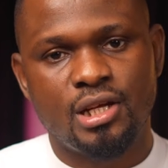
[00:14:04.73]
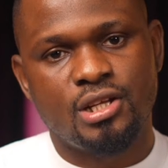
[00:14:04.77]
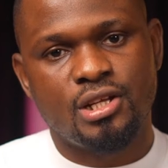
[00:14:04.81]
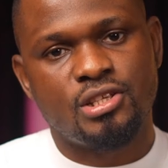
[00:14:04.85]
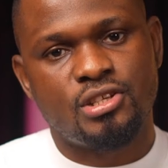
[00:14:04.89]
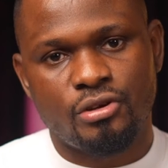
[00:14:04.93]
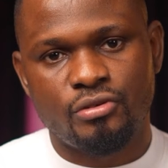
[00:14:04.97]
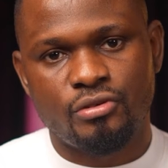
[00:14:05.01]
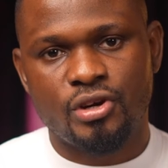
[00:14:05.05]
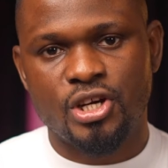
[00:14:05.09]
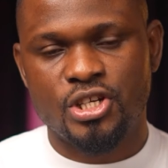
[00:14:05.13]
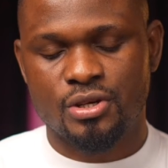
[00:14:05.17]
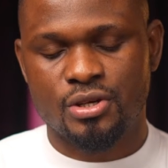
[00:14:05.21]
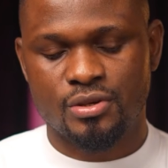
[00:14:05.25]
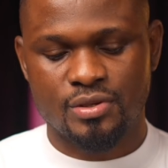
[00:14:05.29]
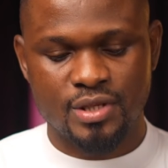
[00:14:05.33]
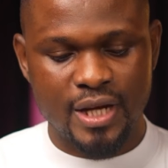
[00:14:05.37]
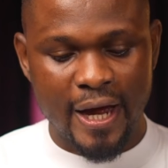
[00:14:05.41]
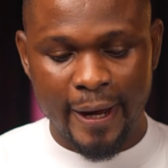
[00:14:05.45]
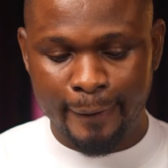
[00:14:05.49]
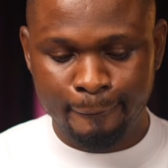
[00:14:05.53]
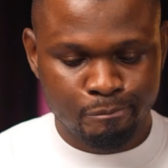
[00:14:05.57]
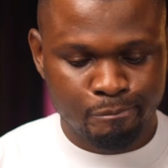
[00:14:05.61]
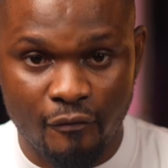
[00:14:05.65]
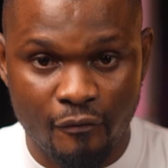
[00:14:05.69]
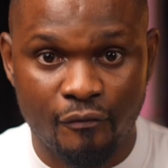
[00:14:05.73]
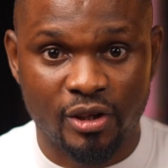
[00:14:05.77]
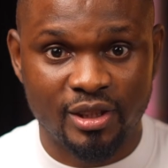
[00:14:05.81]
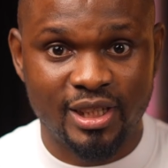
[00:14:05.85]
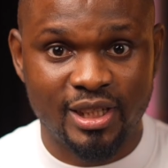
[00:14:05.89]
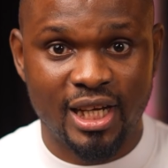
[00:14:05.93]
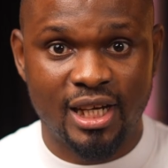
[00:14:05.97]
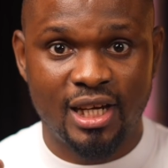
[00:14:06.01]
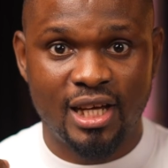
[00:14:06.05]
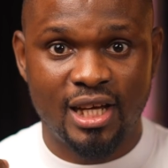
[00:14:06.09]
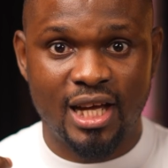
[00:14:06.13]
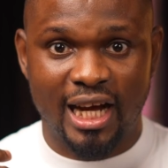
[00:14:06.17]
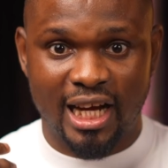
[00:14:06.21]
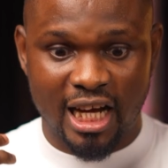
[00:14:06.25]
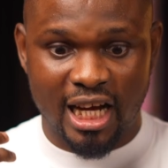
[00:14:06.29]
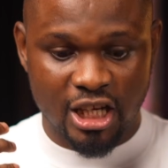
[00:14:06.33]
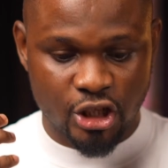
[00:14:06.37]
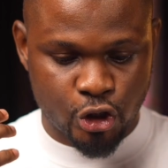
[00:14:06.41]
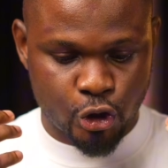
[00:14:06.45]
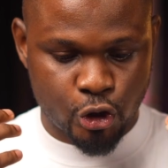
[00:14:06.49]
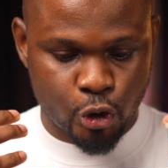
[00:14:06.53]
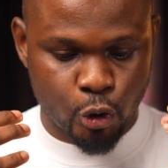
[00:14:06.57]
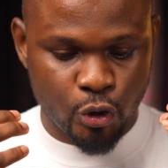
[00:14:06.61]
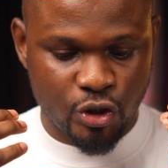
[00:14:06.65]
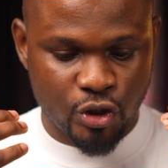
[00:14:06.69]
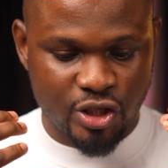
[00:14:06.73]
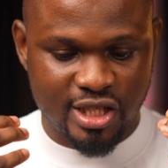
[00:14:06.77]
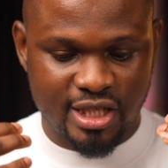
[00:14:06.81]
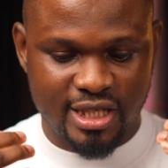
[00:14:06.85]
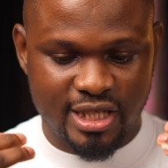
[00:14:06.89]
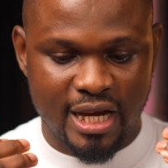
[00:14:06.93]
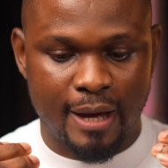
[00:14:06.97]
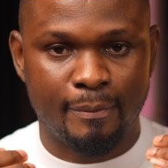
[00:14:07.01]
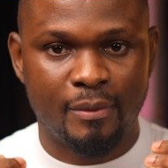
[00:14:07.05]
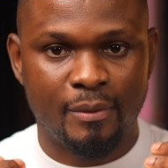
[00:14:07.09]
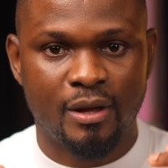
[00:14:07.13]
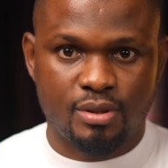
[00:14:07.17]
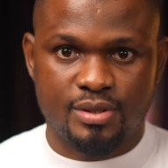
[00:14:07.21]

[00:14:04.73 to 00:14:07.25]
the integration there. Unfortunately, I can't show you the step,